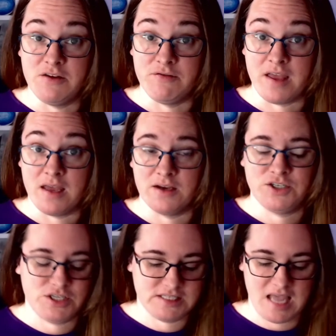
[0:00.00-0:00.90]
of it, I
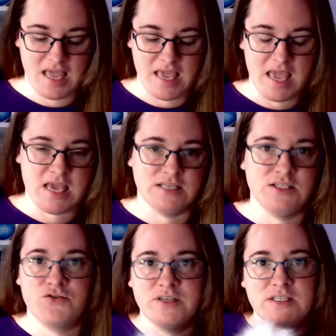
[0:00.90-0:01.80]
should say, is
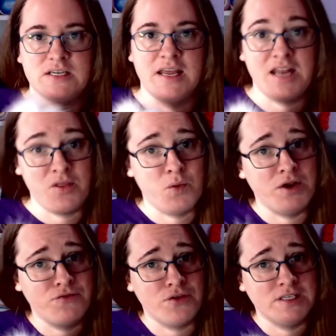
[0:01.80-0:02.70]
another one
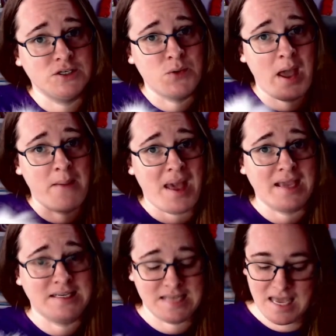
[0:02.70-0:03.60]
of Crystal at
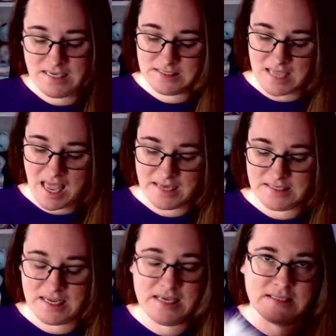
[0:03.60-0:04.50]
Bag of Days, and
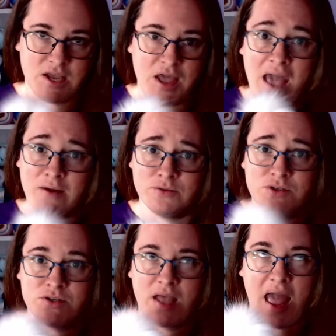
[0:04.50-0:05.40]
it is a
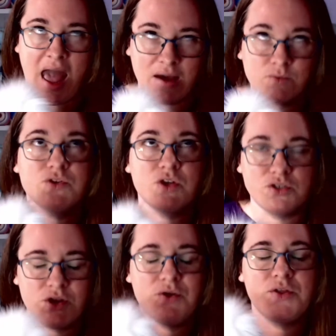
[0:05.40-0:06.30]

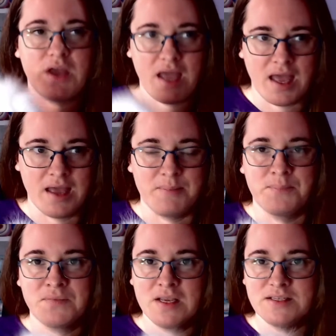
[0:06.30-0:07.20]
houndstooth hat.
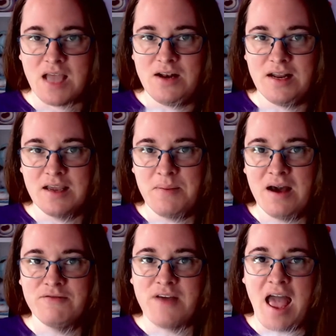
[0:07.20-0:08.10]
So link
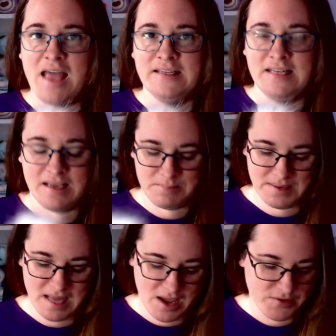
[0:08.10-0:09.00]
above and link
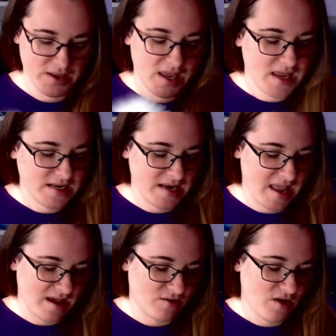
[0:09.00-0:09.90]
below.
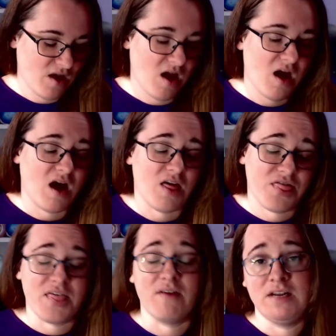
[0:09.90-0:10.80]
Now, I
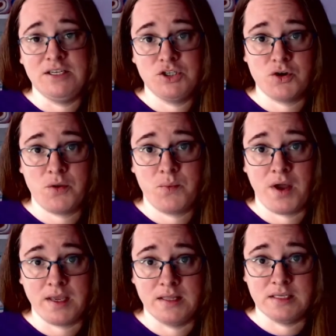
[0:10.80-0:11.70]
thoroughly enjoyed
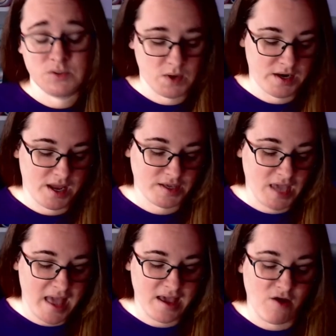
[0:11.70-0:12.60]
working this one.
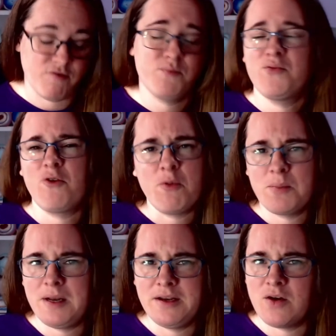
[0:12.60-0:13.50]
Okay, I've
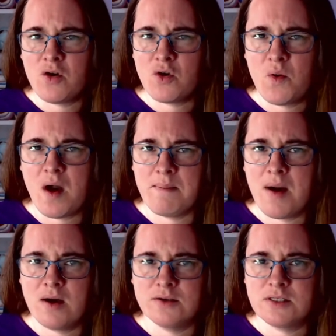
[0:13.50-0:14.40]
probably not quite
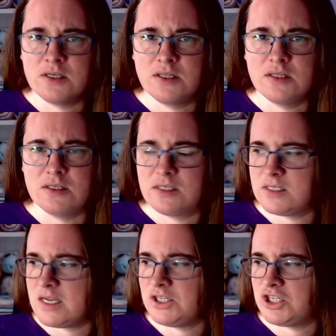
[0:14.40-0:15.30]
mastered the
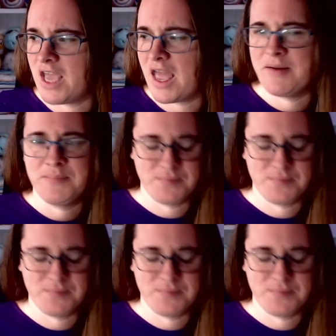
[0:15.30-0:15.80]
stitch yet.